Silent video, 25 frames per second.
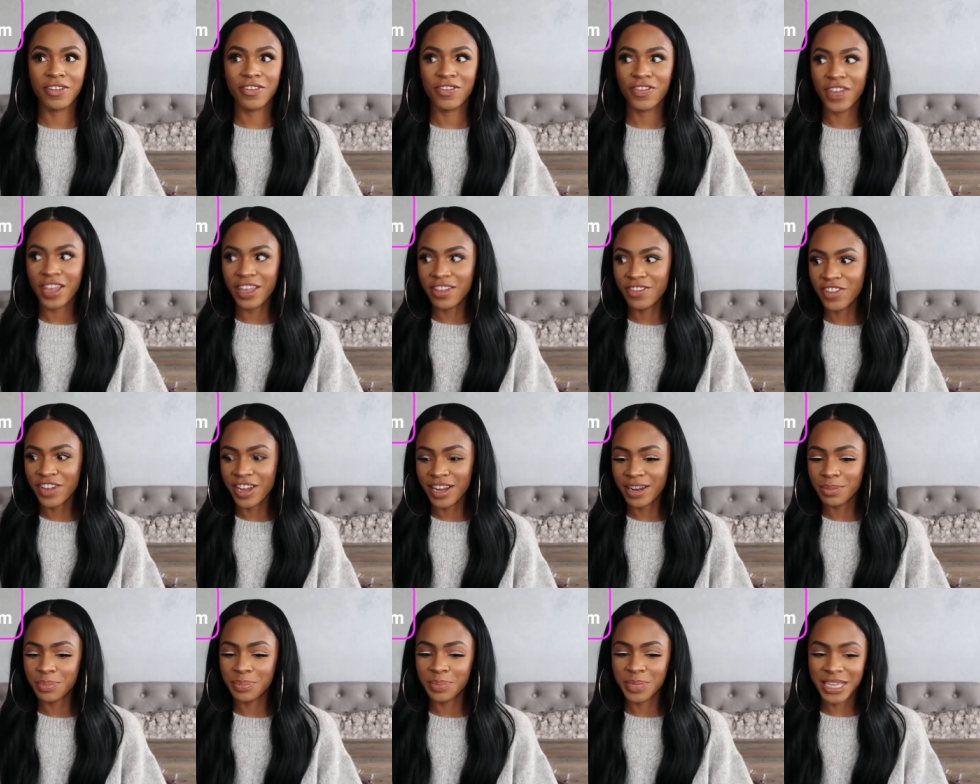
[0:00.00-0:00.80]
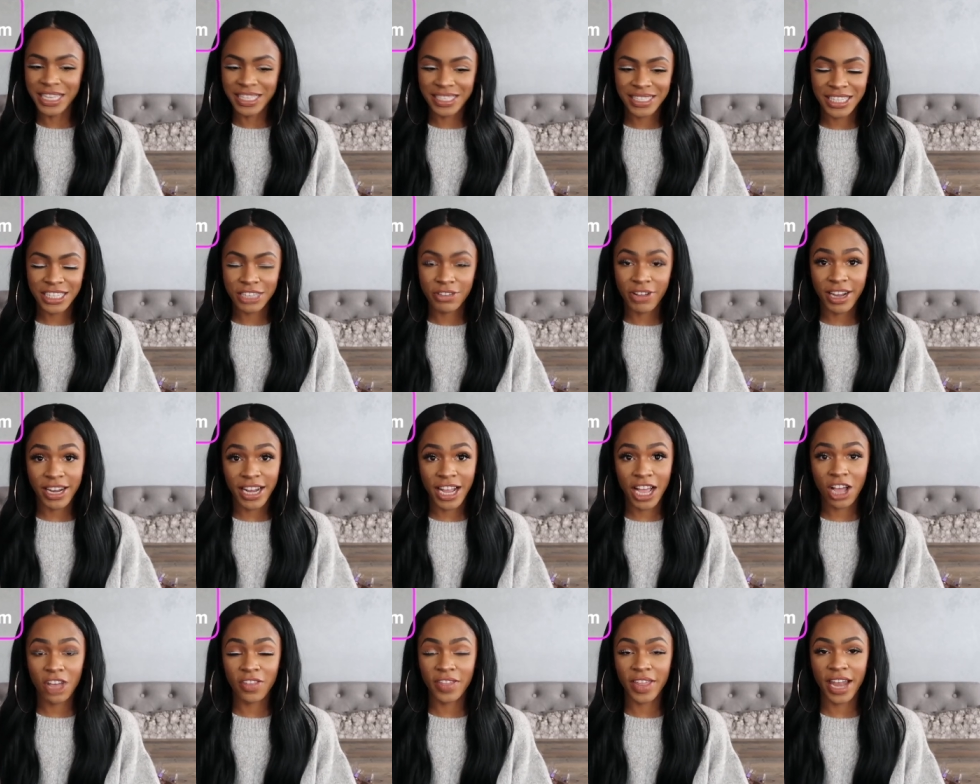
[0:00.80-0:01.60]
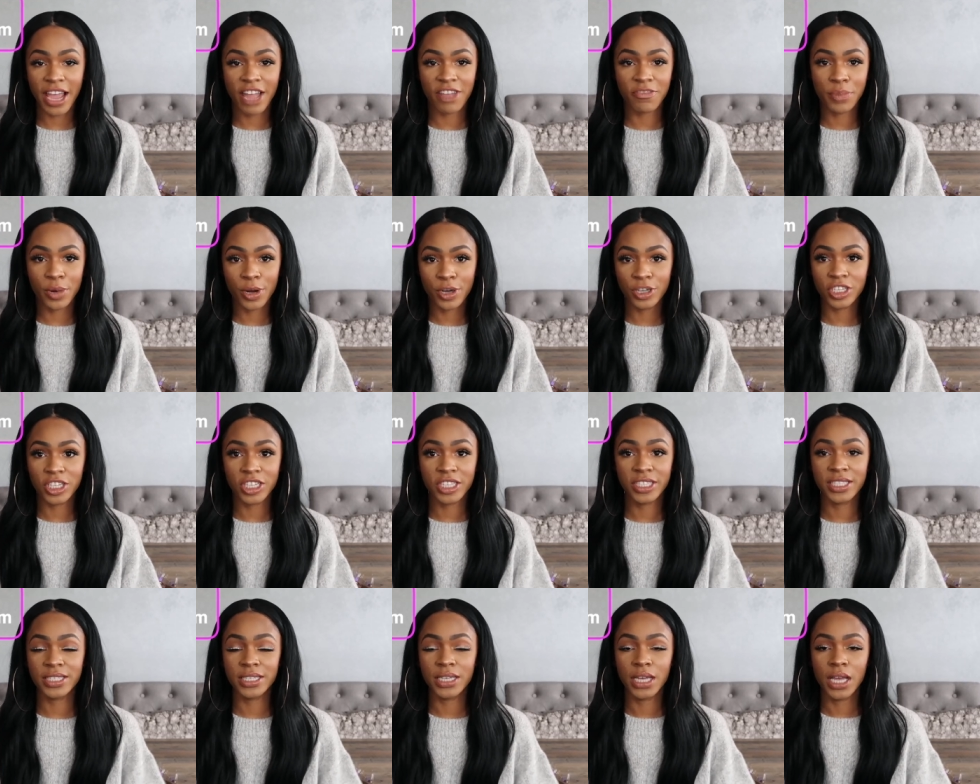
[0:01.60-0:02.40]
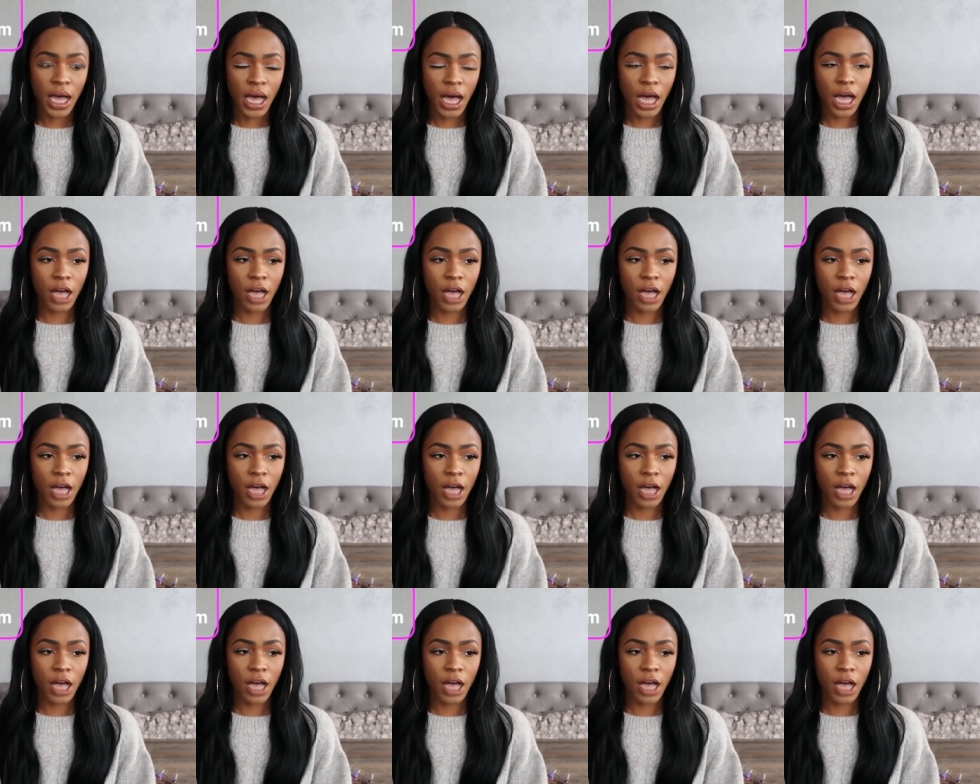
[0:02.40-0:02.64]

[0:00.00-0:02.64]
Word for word: favorite pieces right now that I've purchased.